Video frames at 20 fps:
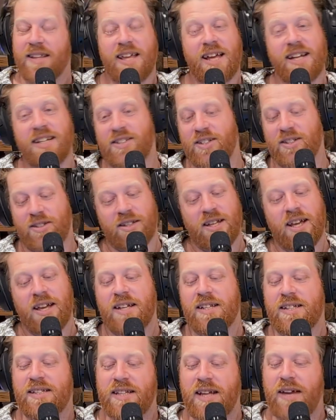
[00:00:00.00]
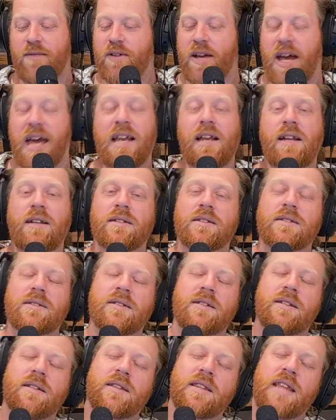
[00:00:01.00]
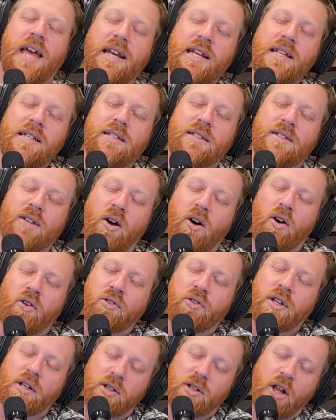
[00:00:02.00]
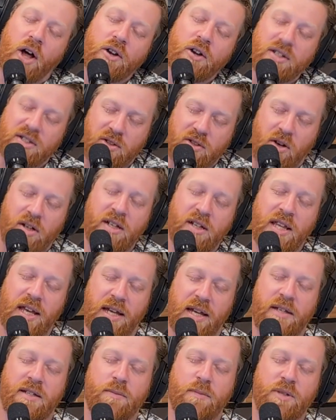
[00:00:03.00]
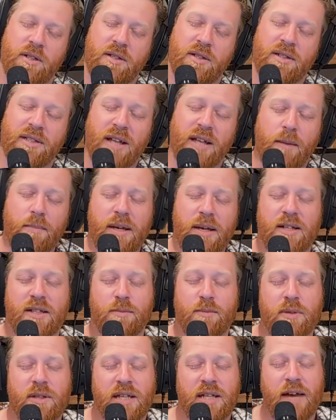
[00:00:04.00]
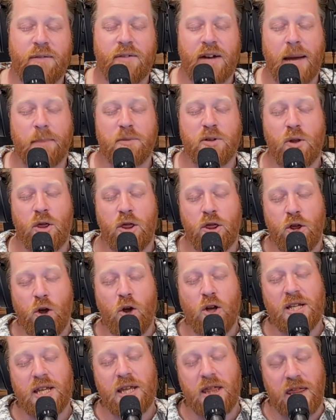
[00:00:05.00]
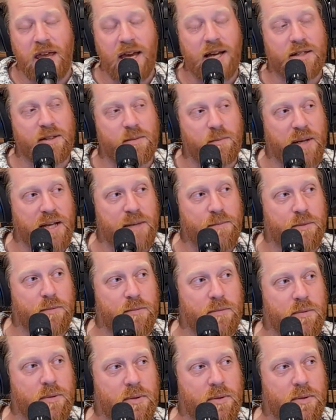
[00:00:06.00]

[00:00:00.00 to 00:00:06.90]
That is just, and that is on the low side of the estimates. Some estimates have it up to 30,000 people.